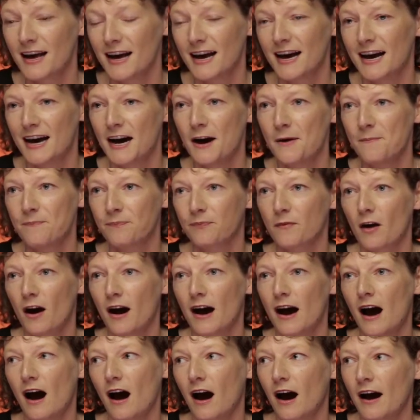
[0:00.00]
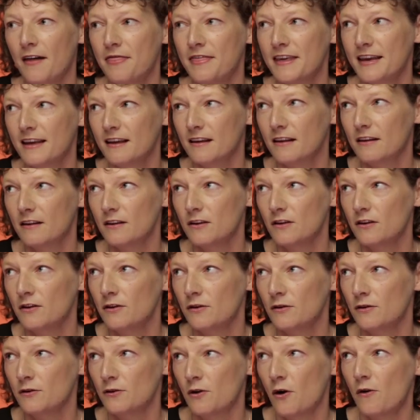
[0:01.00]
I think.
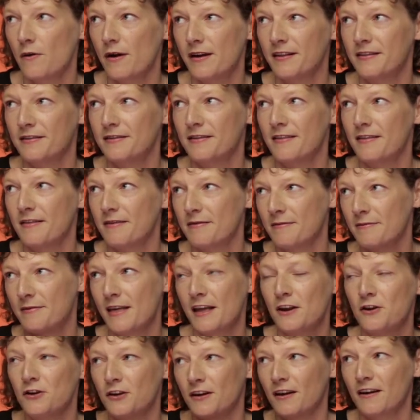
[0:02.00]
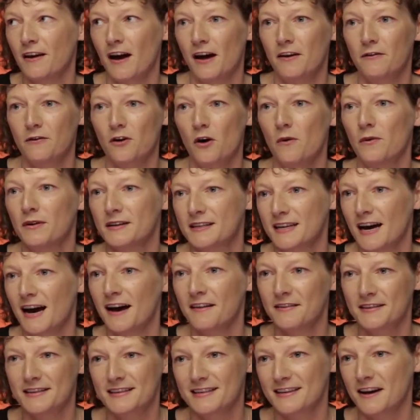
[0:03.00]
Then you can kind of go on to
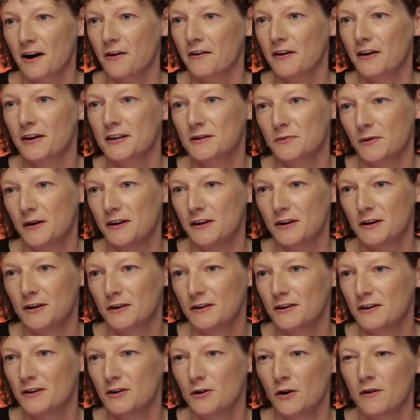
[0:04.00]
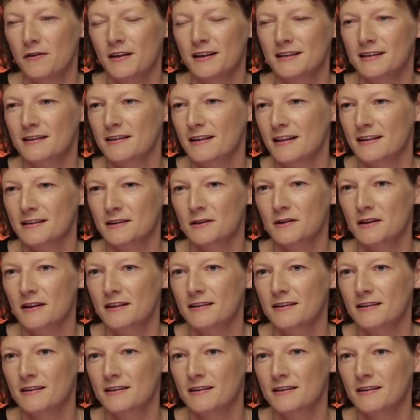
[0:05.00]
other scenarios where you can, there's